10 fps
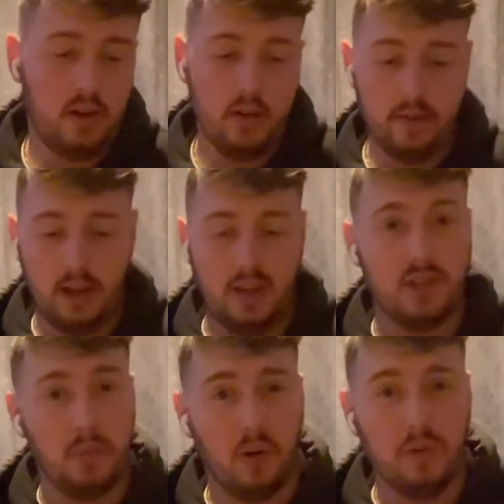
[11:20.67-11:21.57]
the
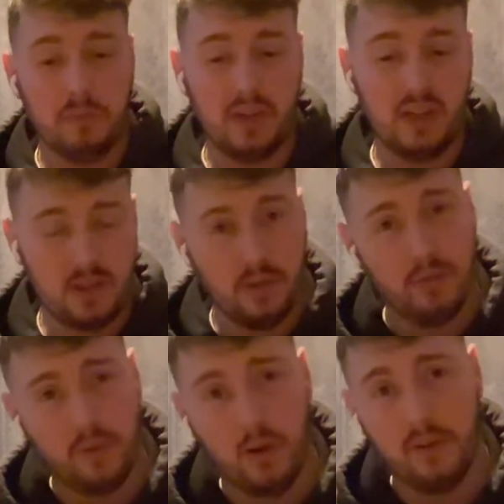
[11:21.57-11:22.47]
supporting piece
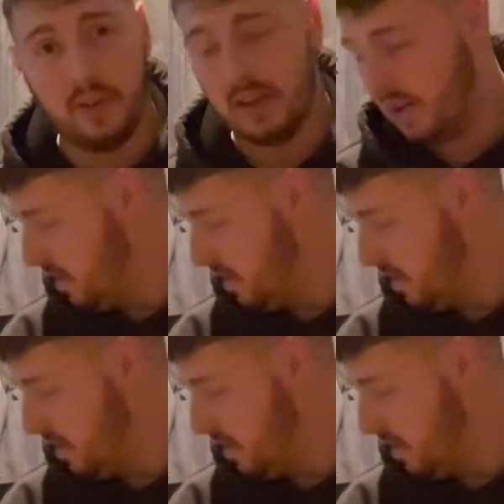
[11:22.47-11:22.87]
for the